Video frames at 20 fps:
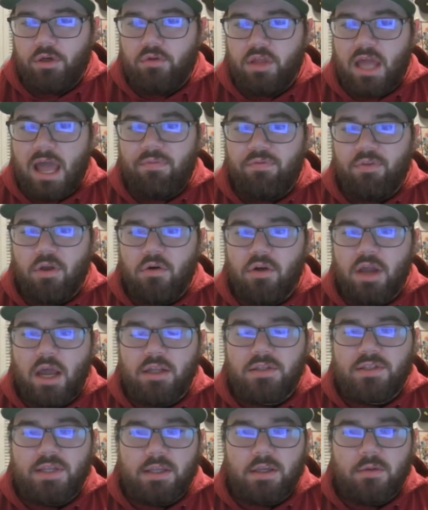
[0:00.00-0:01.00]
that, though, got to
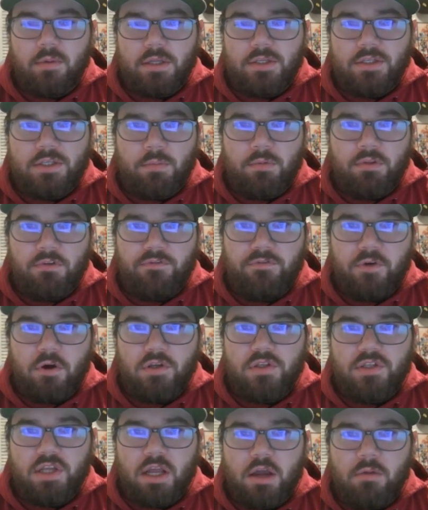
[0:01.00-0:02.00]
tell you about some of the
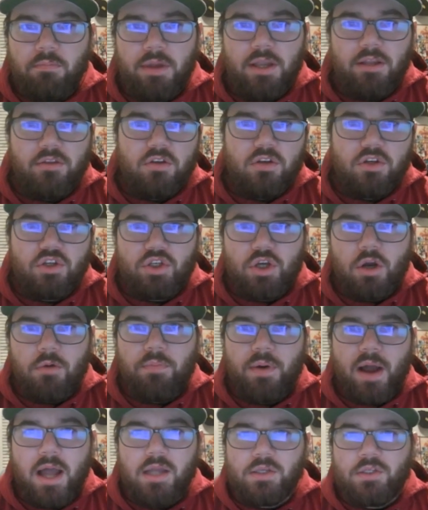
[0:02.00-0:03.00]
folks that help make this show
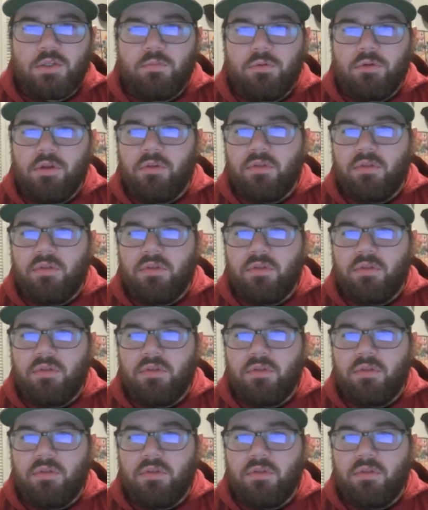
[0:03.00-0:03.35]
possible,